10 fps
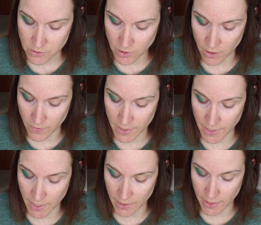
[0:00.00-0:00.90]
So
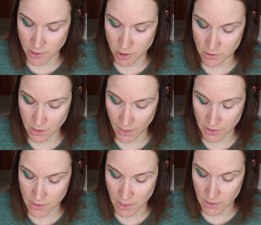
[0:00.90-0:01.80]
again, I just kind
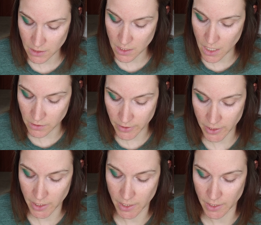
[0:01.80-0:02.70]
of take the
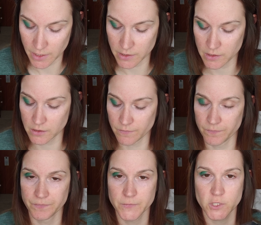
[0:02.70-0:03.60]
color, and
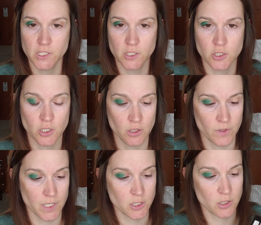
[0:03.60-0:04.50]
just to show you what
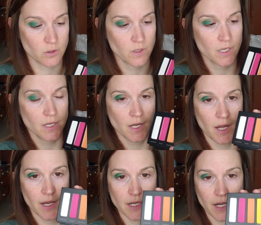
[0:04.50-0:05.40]
I do,
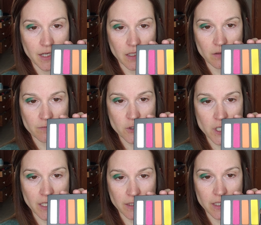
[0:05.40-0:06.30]
I kind of
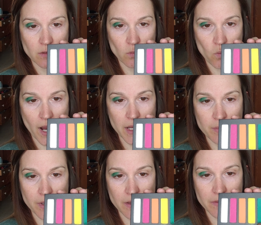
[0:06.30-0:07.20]
gently
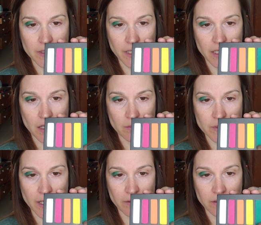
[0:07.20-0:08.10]
wipe and then I come
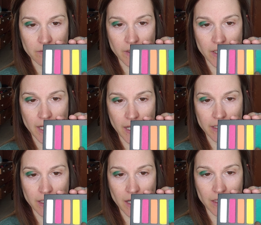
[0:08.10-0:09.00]
down to the very end
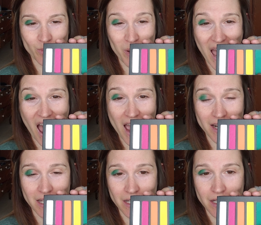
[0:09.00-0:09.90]
and kind of pat.
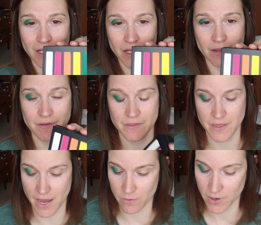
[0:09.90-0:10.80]
And then
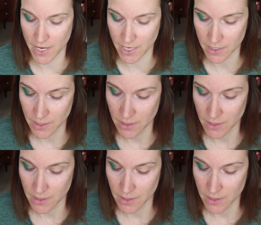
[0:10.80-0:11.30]
that way,